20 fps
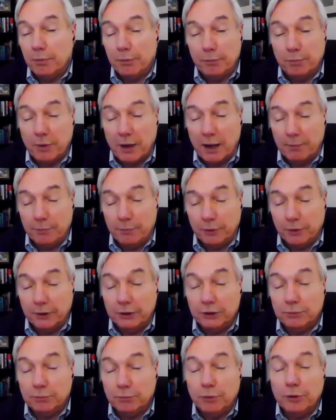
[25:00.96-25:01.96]

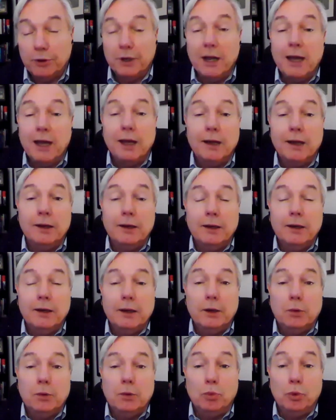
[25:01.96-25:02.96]
population per day,
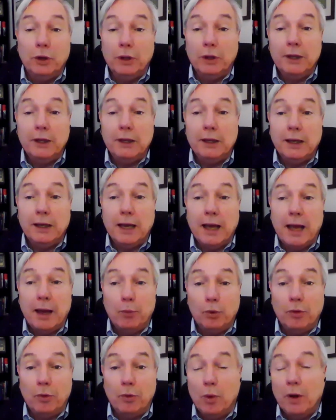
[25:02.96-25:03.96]
really
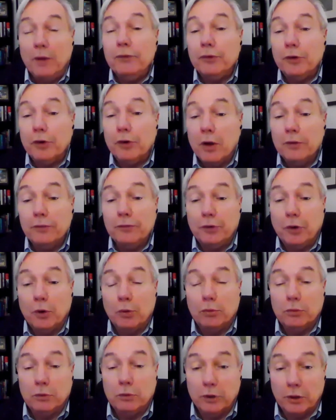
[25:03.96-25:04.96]
were the ones that
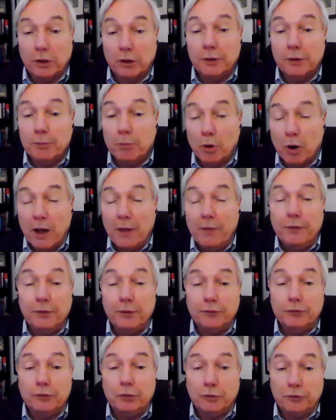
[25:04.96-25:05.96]
also literally brought
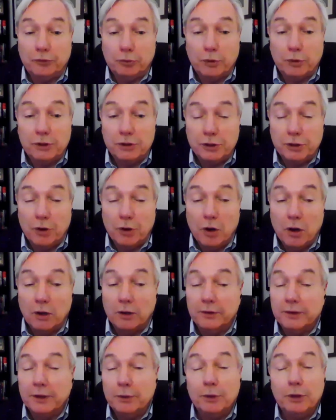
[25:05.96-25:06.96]
this to a screeching
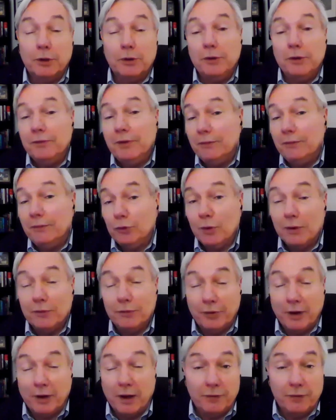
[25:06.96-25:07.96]
halt. And we don't even have to go
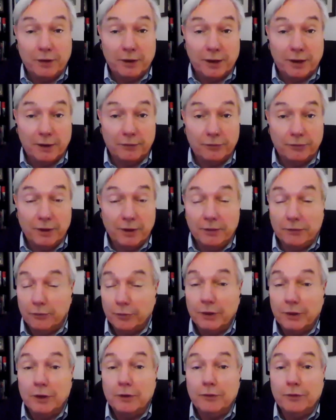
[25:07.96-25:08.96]
outside the United States.
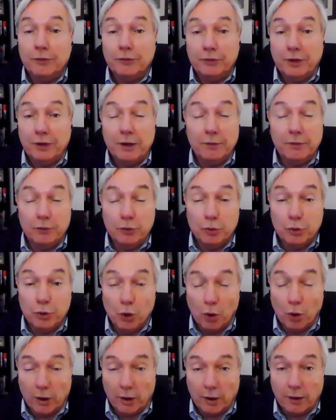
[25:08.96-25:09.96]
Look at the state of New
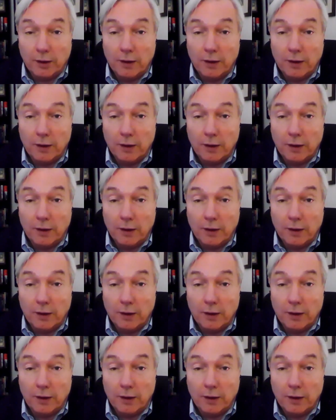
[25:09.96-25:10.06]
York.